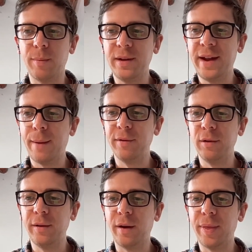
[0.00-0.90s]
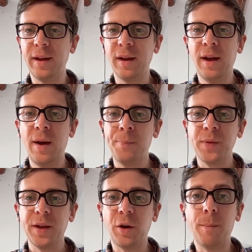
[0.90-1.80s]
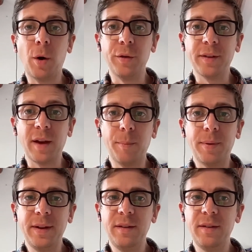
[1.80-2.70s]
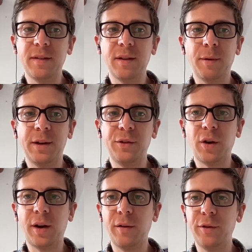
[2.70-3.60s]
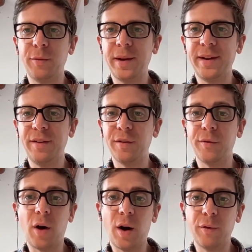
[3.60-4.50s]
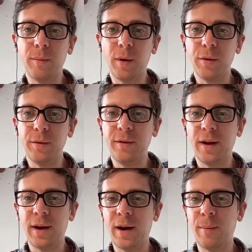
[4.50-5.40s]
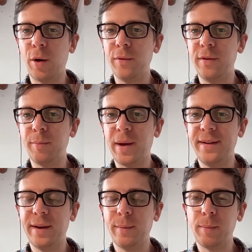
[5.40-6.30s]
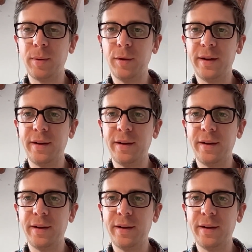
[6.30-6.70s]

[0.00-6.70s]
But yeah, absolutely. I think, most companies around China have just been in survival mode over this pandemic period.